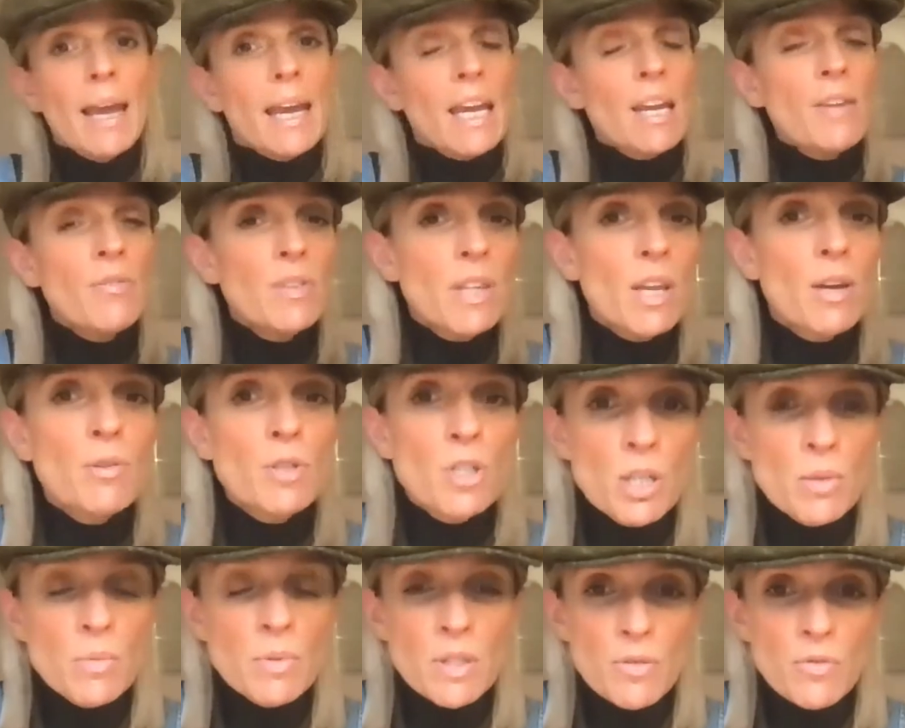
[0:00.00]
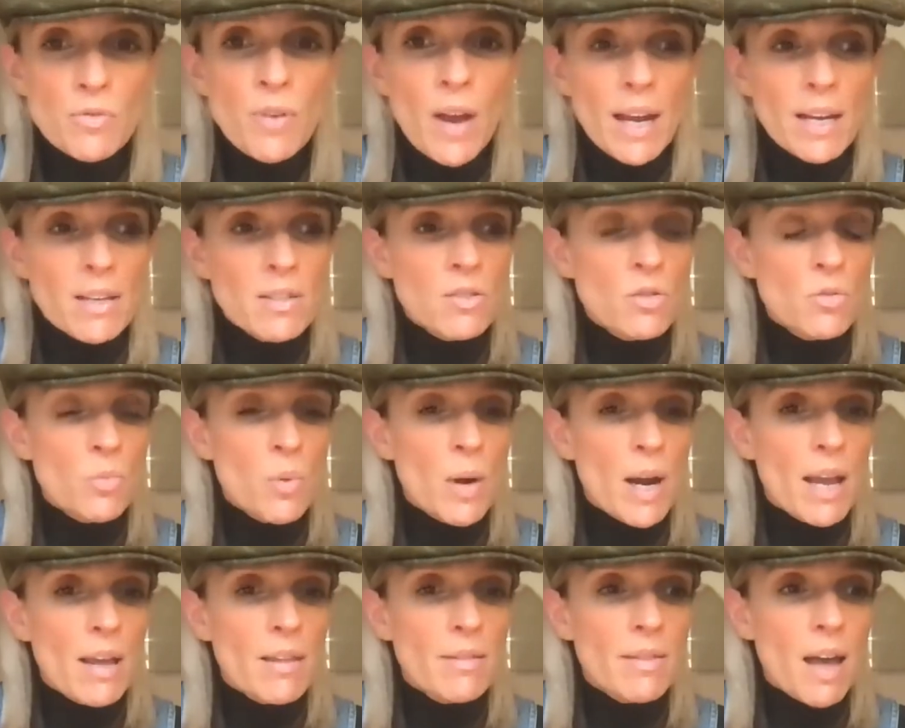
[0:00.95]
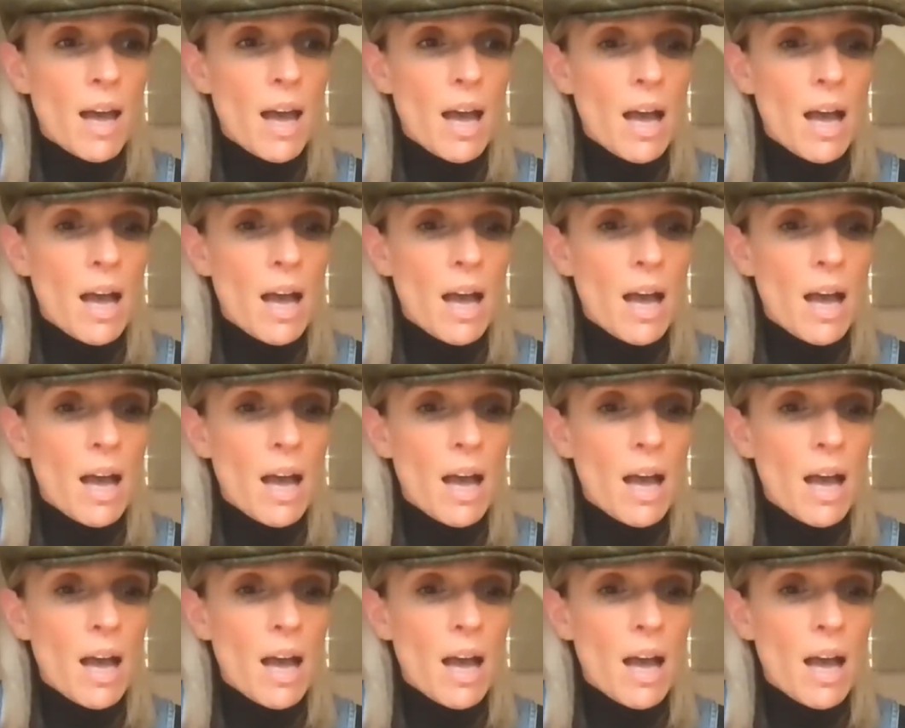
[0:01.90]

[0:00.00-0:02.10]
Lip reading: even though she was faced with